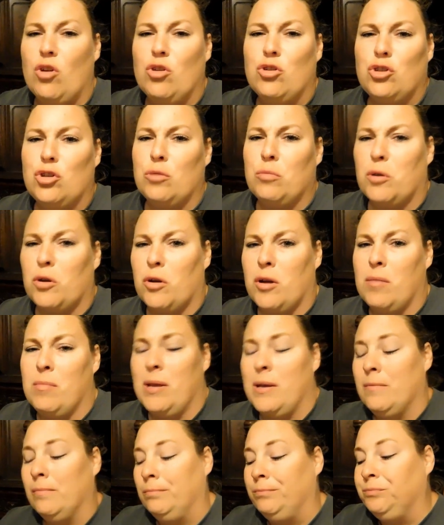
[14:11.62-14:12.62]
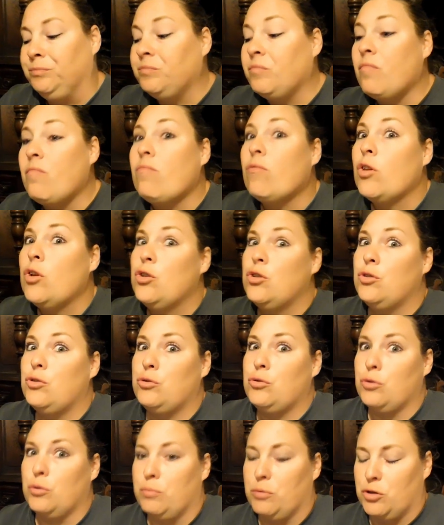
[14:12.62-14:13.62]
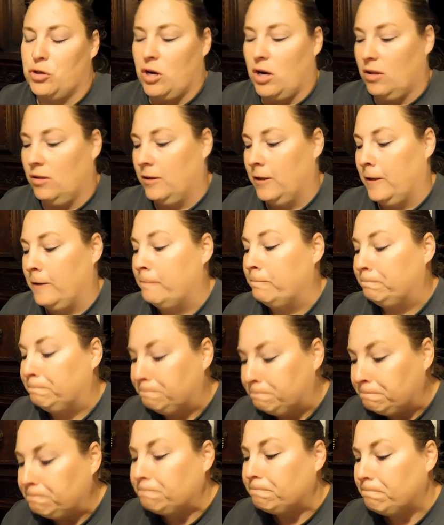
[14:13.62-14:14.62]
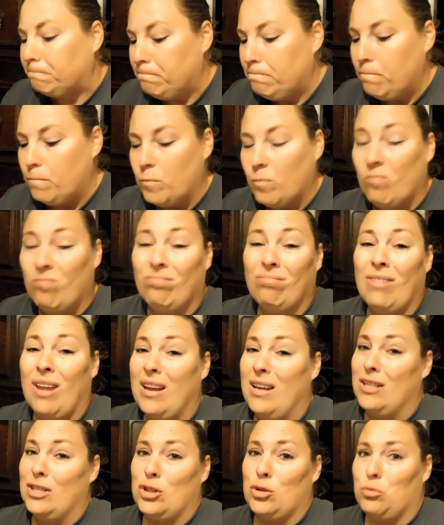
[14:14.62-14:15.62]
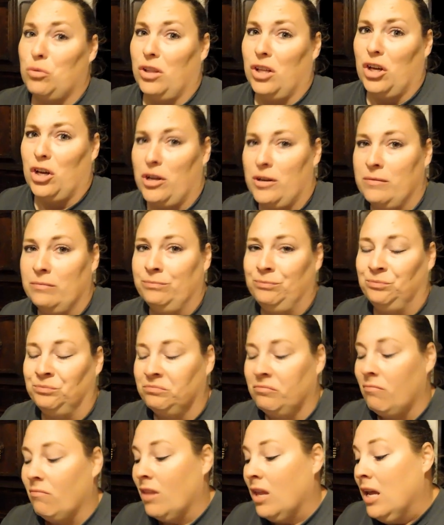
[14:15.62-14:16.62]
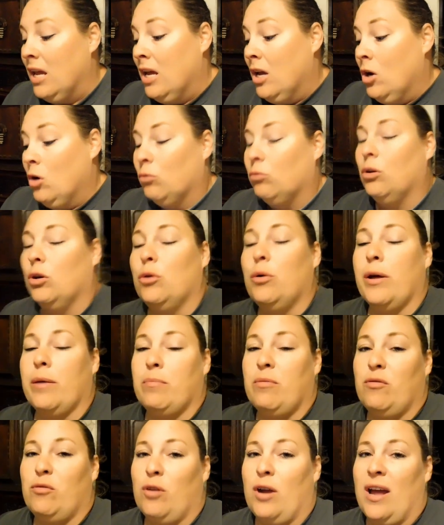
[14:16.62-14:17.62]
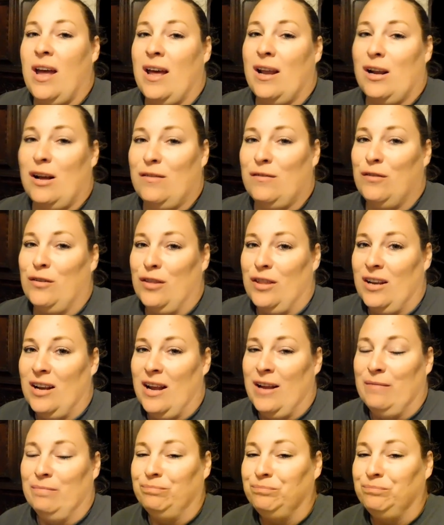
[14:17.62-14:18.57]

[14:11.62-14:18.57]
Super creamy, super chocolatey. It's really good. Real quick before I head off for the night,